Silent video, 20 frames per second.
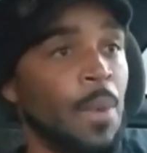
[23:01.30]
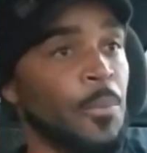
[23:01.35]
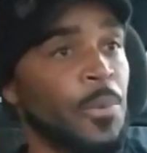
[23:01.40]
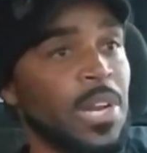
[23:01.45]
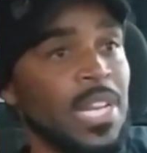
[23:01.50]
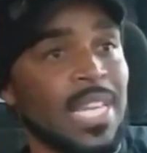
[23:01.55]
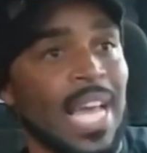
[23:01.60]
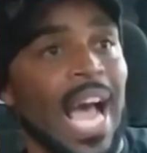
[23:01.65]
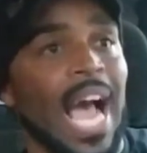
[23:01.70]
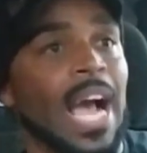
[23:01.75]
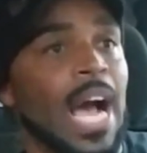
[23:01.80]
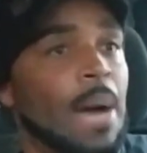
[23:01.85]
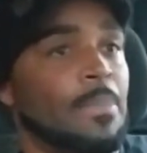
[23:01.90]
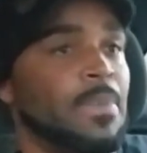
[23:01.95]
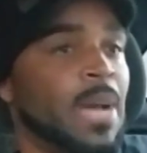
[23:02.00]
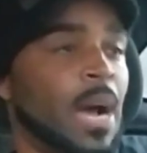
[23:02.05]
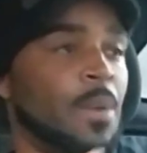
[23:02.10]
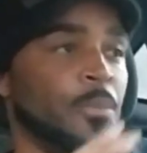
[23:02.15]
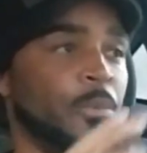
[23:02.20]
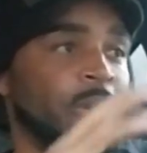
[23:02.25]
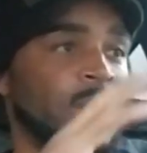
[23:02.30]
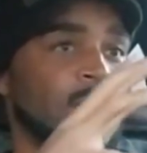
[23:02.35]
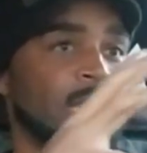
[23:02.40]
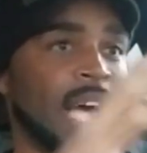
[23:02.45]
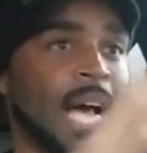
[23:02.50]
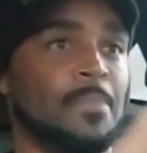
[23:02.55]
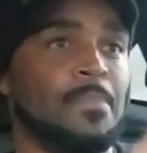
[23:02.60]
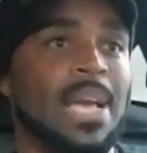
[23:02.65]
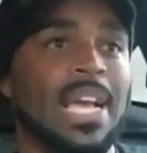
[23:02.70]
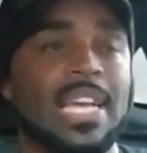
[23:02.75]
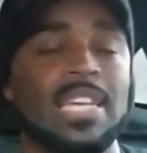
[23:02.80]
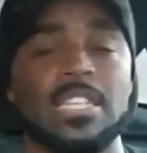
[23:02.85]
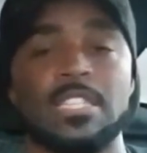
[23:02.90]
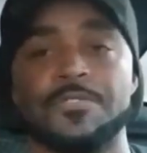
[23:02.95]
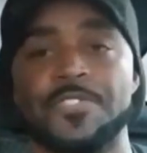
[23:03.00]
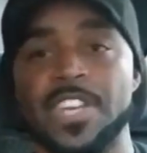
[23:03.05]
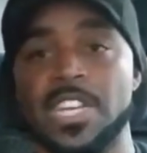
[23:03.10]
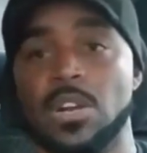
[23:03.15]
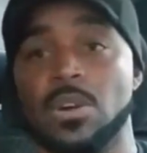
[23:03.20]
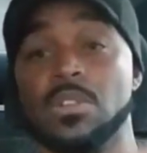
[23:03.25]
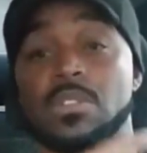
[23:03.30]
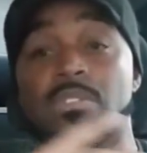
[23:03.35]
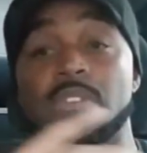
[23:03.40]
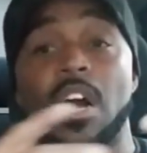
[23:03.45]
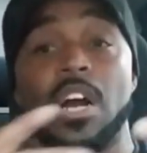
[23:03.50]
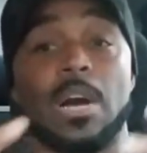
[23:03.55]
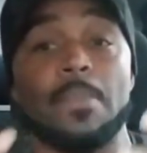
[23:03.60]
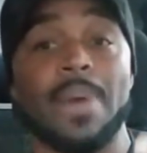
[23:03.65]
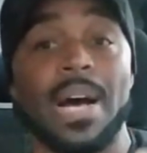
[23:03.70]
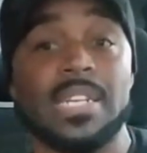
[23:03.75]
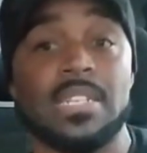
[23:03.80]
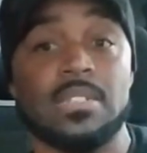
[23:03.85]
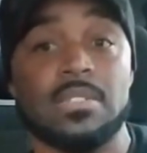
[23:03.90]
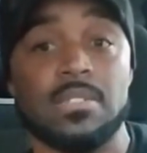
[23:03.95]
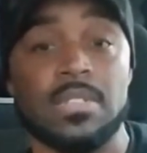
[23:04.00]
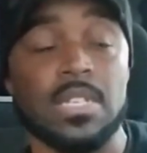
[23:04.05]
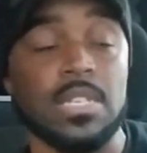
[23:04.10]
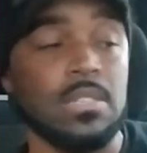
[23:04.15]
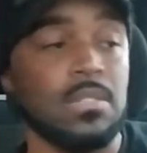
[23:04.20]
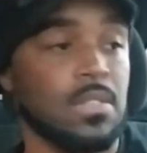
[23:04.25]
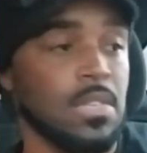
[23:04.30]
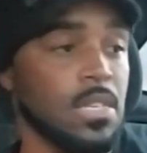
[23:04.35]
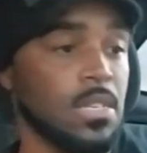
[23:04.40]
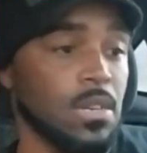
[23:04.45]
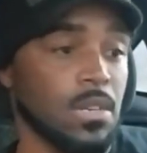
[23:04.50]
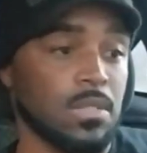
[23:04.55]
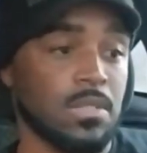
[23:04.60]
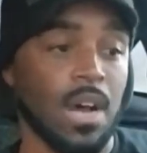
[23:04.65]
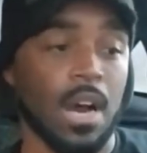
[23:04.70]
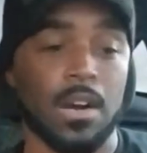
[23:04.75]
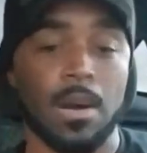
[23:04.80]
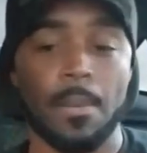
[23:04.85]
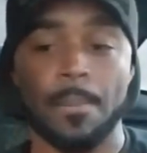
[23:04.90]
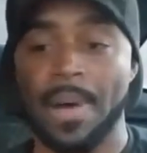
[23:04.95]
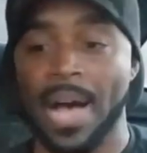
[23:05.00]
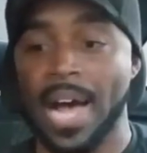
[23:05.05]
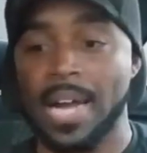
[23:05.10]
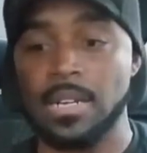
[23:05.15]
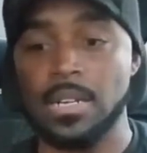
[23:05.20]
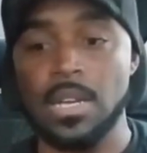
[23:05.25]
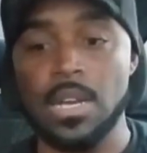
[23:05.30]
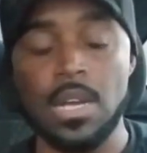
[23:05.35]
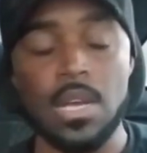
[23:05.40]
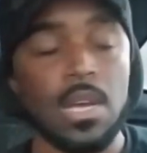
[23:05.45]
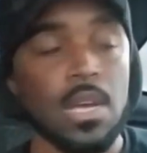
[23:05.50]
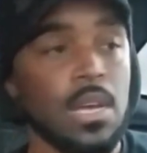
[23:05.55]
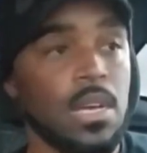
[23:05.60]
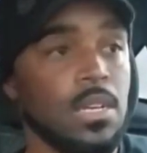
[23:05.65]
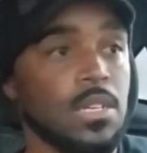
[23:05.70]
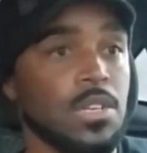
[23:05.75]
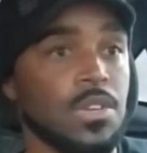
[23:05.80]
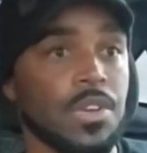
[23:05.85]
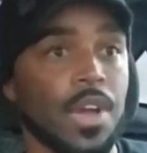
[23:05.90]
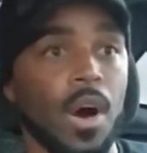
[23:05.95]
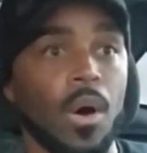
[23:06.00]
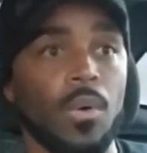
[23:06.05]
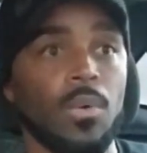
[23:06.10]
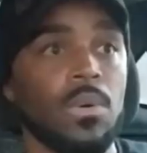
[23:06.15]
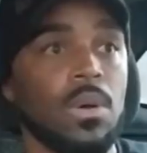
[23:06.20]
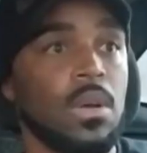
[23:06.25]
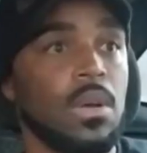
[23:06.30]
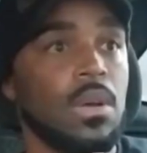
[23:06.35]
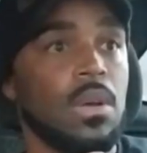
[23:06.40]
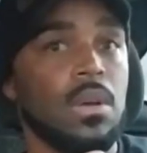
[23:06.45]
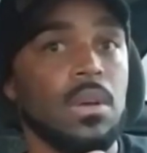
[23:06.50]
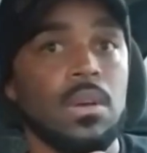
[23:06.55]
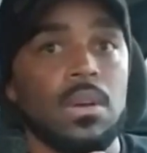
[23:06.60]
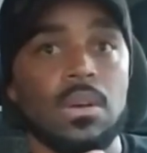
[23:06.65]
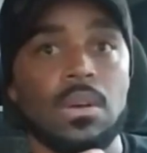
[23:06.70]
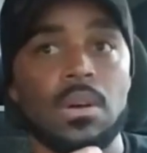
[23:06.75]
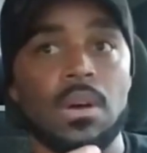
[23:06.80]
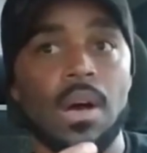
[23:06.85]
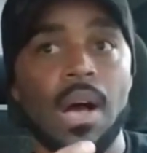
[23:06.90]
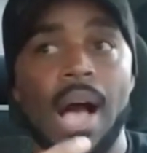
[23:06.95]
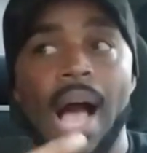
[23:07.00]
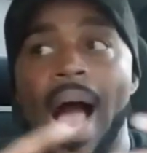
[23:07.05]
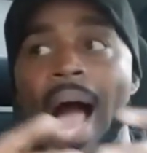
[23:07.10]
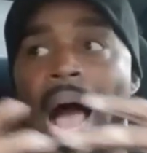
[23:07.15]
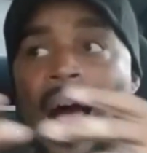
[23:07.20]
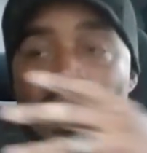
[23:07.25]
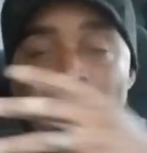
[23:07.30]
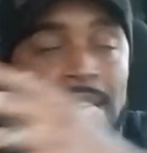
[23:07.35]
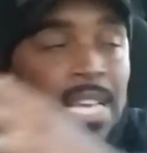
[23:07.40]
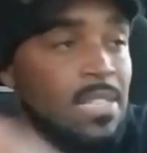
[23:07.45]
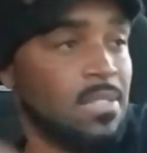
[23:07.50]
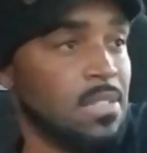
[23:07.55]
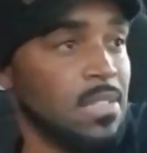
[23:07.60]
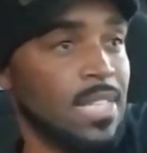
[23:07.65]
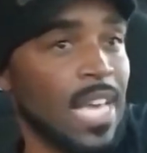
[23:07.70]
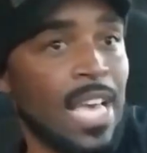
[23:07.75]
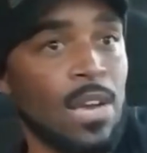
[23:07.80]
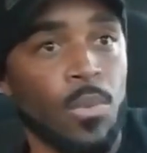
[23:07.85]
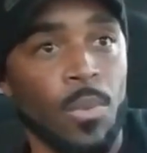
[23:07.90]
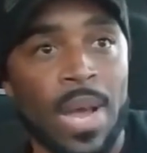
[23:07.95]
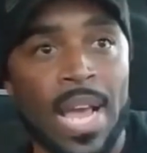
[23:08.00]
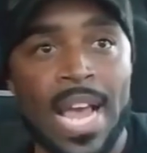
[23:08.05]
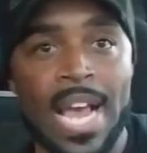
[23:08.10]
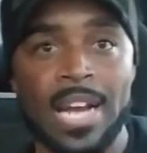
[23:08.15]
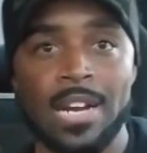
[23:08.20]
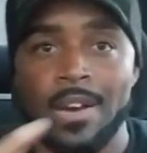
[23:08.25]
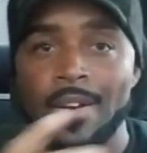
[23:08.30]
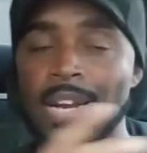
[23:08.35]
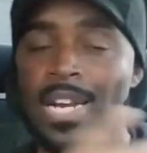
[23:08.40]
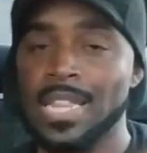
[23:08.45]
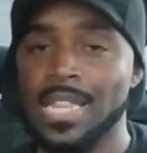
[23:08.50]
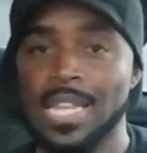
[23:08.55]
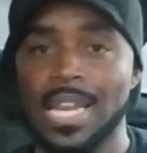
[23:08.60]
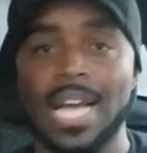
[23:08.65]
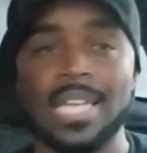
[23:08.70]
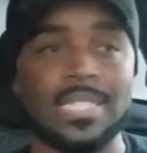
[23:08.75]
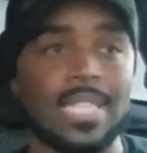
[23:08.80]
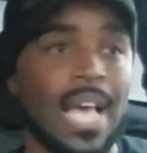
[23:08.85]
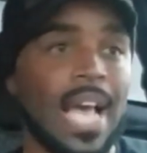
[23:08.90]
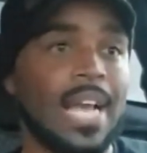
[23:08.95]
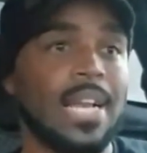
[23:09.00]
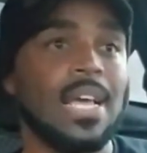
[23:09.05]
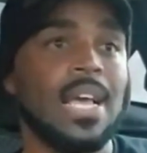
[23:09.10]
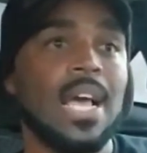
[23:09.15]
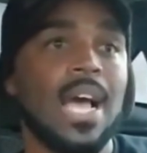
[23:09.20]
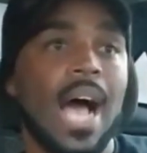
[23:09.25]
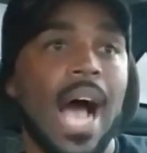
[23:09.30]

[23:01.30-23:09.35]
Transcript: really not making this video to talk about the season or talk about, you know, how did yesterday win or anything like that.